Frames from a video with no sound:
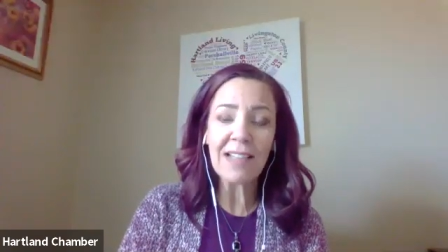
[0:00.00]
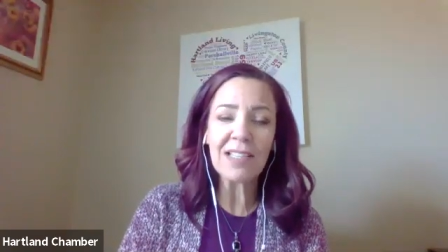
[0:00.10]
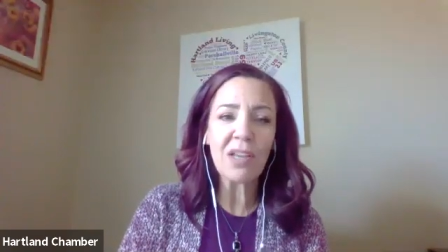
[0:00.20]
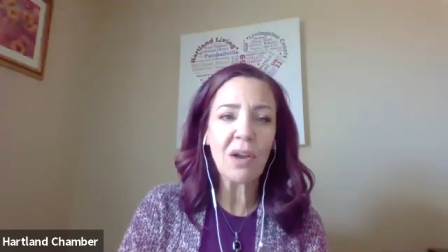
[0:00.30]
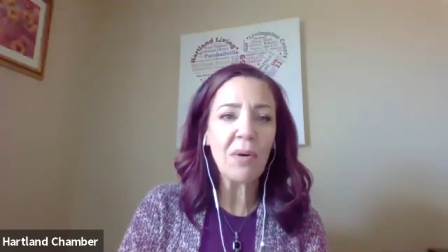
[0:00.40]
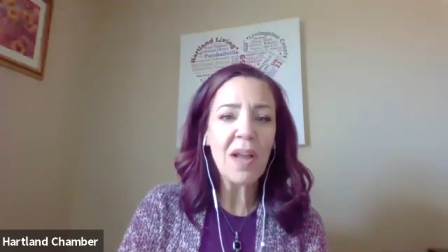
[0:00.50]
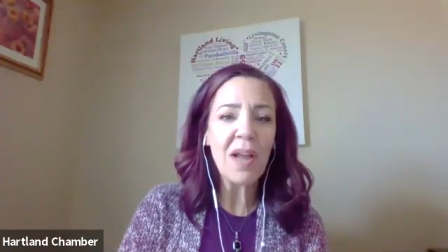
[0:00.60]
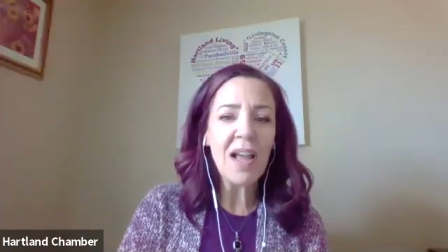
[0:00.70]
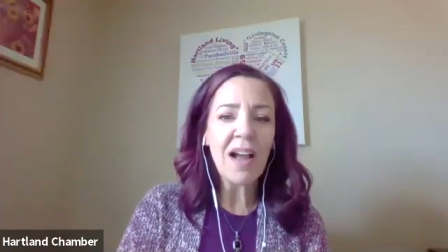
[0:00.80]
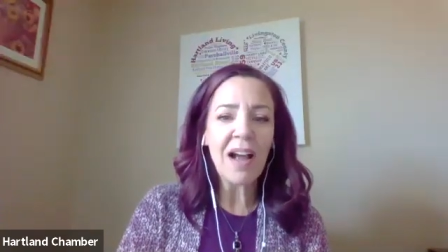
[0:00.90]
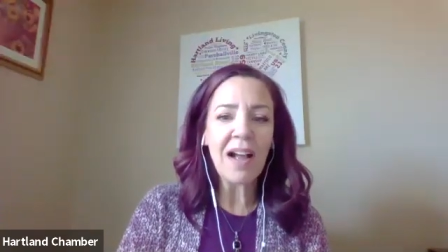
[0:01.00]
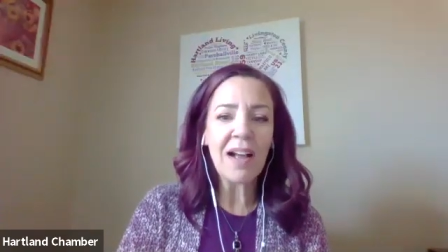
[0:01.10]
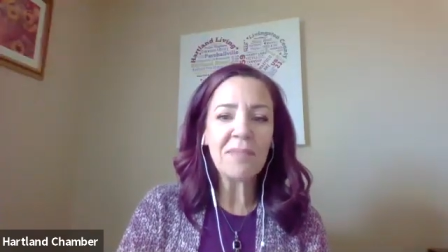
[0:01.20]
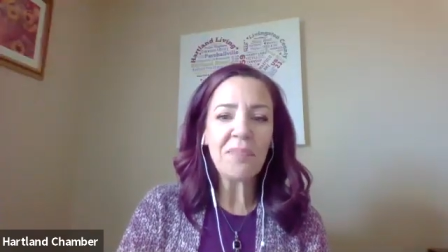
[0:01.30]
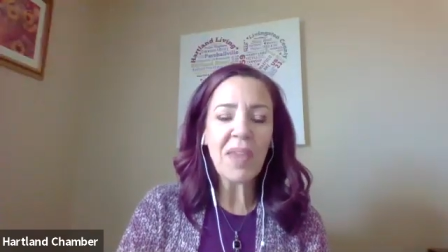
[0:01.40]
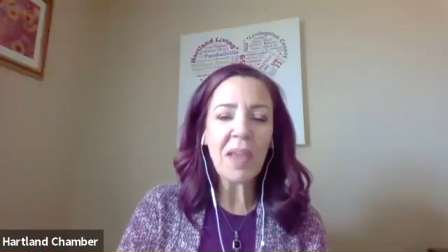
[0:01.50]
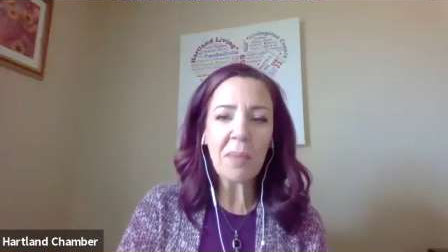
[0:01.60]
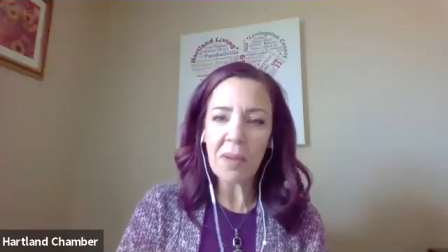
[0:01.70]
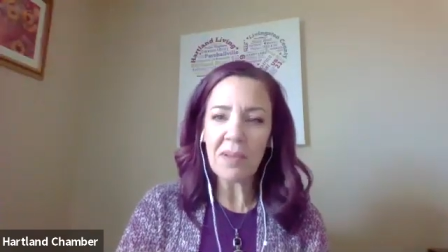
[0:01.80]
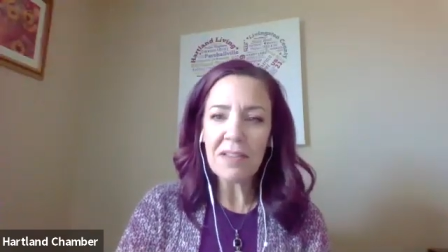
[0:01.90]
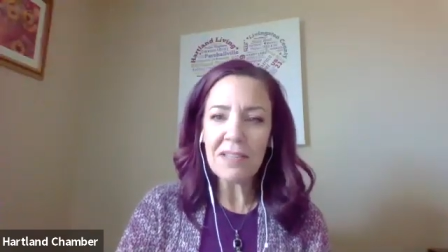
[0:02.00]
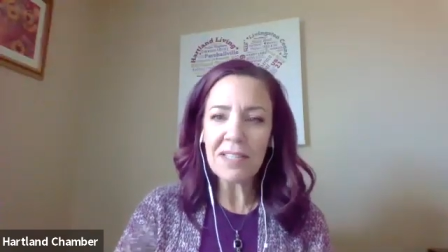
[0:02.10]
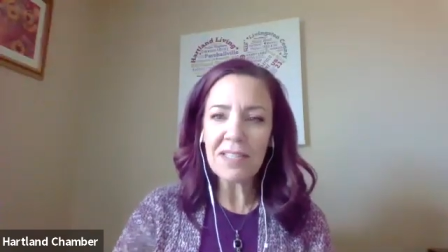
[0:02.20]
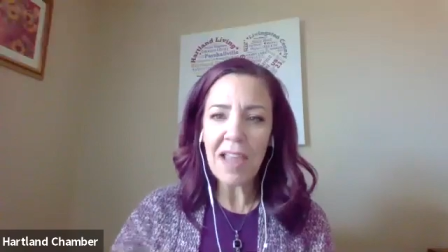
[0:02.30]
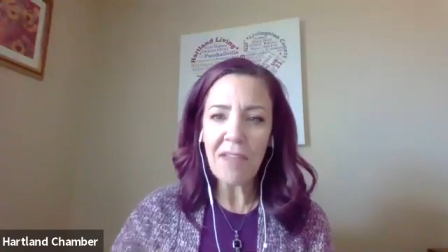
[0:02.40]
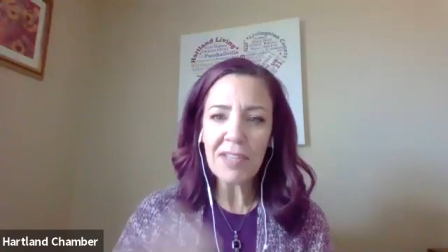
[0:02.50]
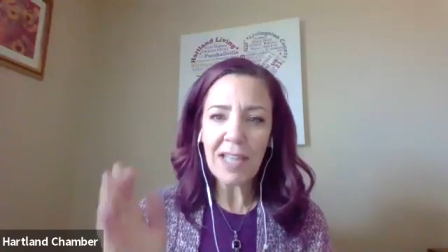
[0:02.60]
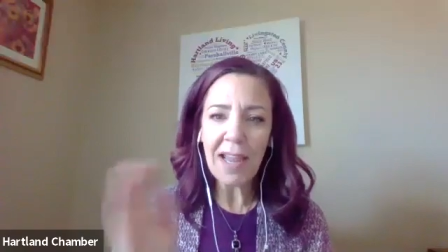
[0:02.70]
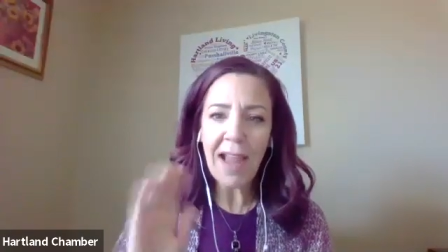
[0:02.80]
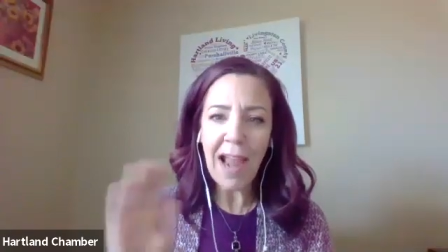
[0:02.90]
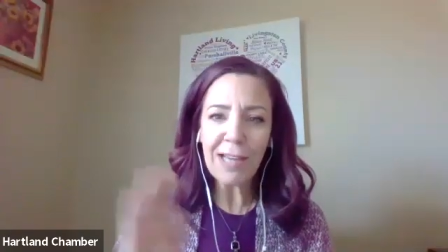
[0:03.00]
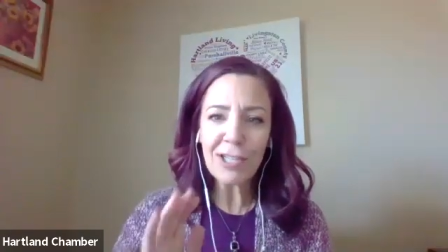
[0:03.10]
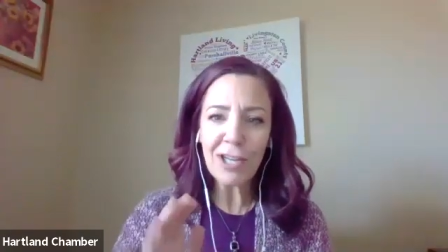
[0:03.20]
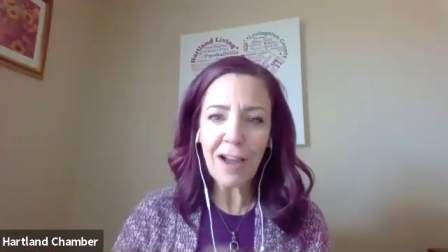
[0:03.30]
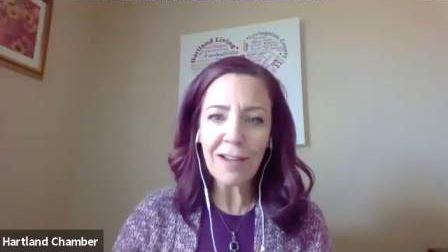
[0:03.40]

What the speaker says: So I'm gonna just have you say hi, Chuck.